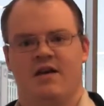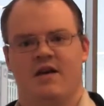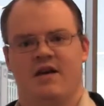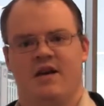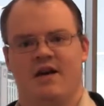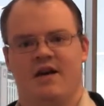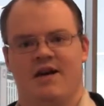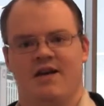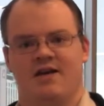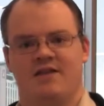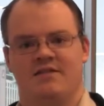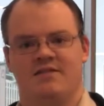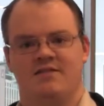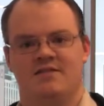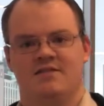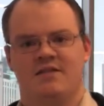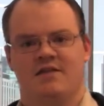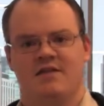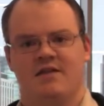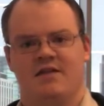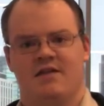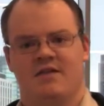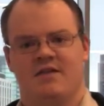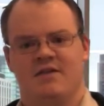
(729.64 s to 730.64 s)
And
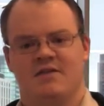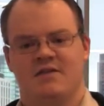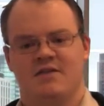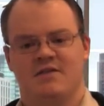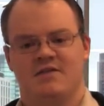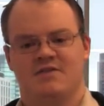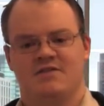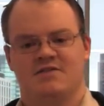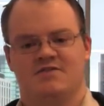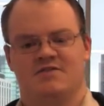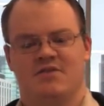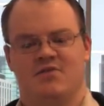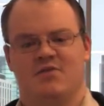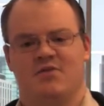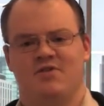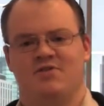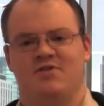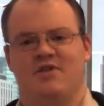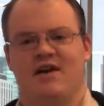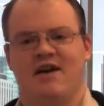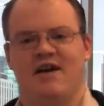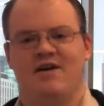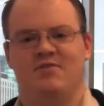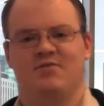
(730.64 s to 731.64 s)
so what
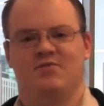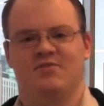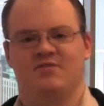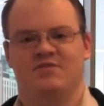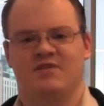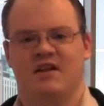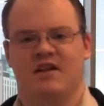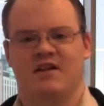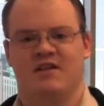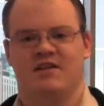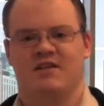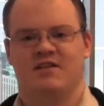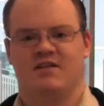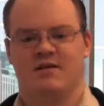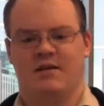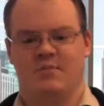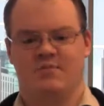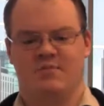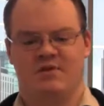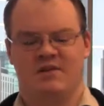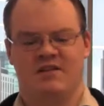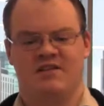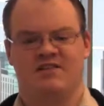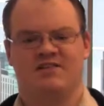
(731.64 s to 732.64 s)
you had was
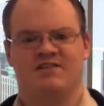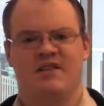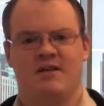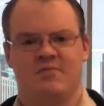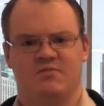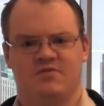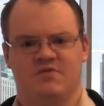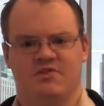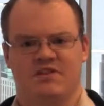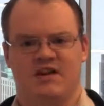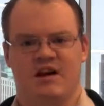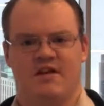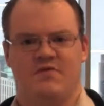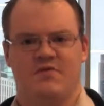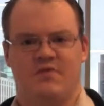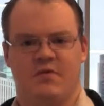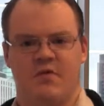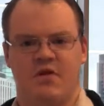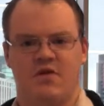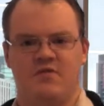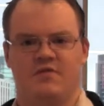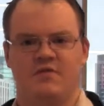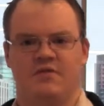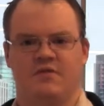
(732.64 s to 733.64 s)
an attempt to
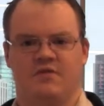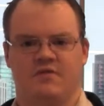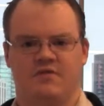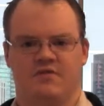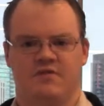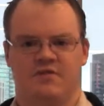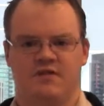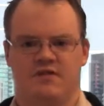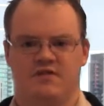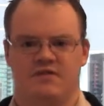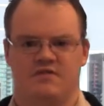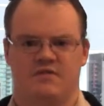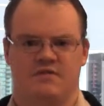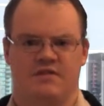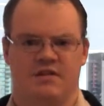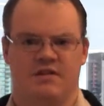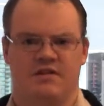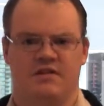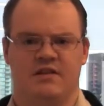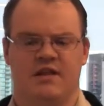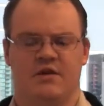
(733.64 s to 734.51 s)
cover over this thing.